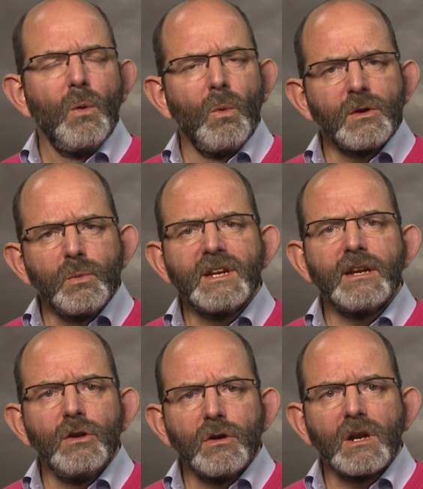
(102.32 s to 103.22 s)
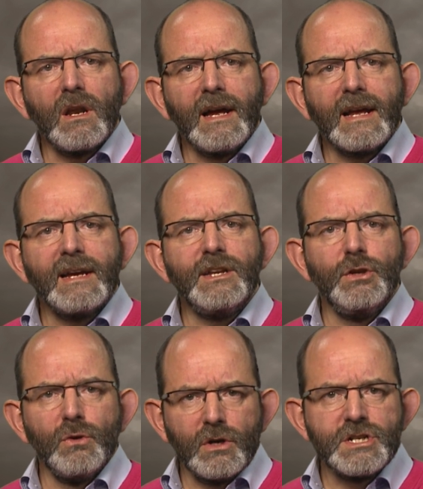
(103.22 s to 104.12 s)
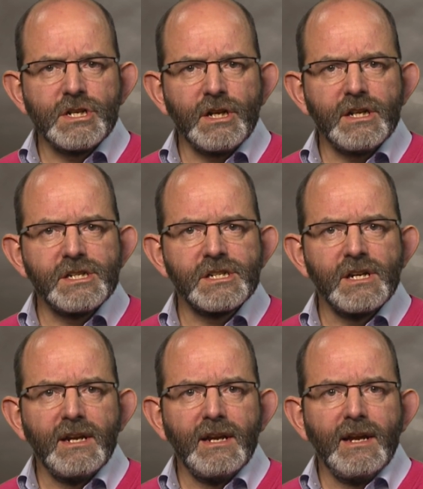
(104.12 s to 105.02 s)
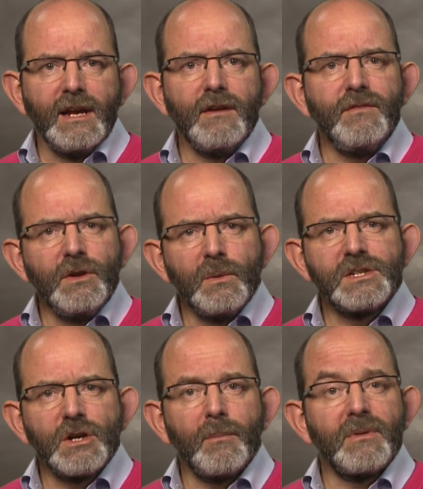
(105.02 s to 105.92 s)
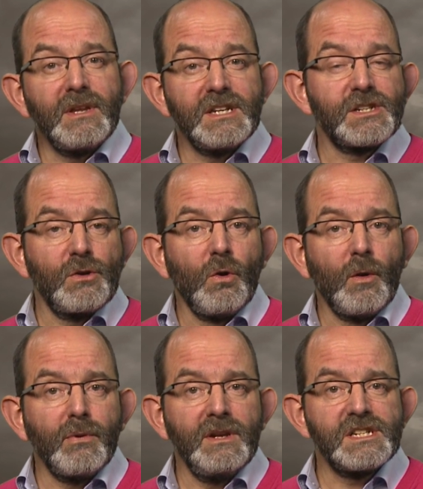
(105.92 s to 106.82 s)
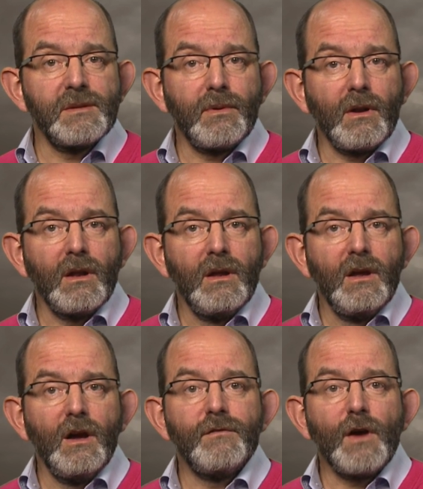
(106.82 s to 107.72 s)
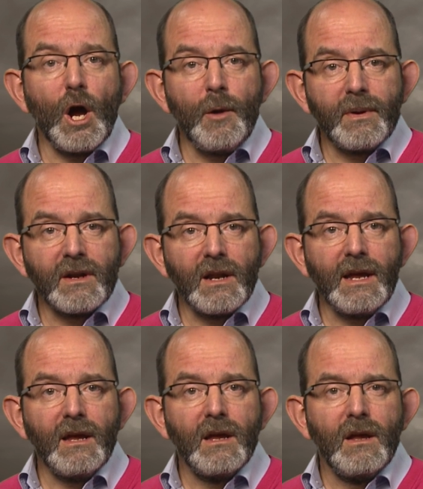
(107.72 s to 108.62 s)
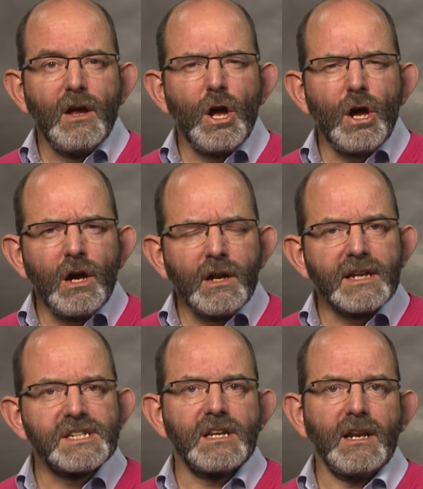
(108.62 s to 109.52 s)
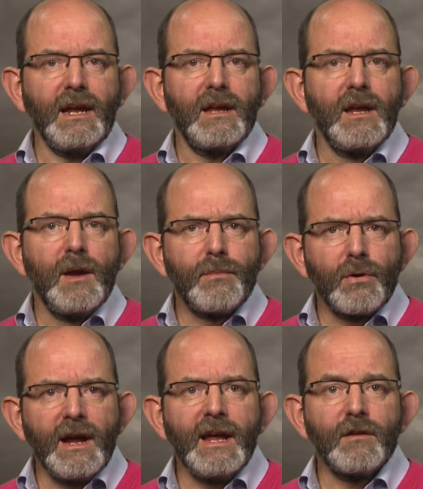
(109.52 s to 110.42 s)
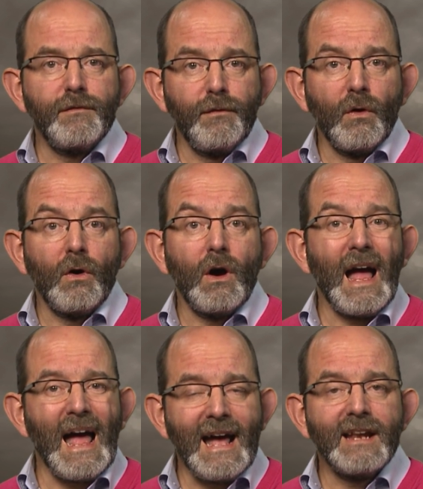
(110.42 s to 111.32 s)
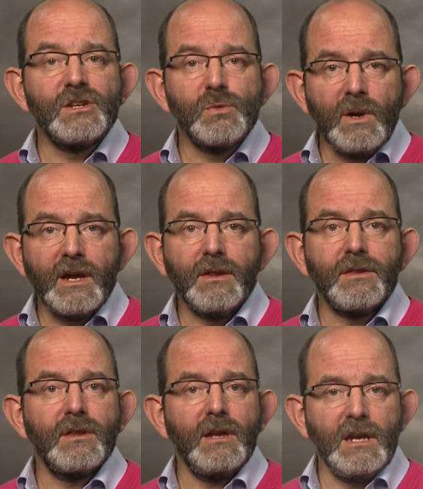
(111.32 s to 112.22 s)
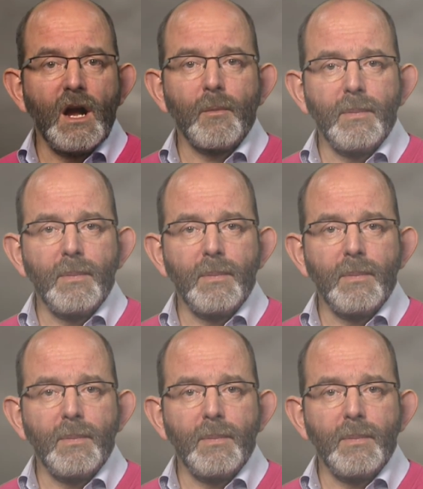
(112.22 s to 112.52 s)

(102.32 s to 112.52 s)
What would it look like in your church if you adopt this core principle of openly, earnestly praying for and with young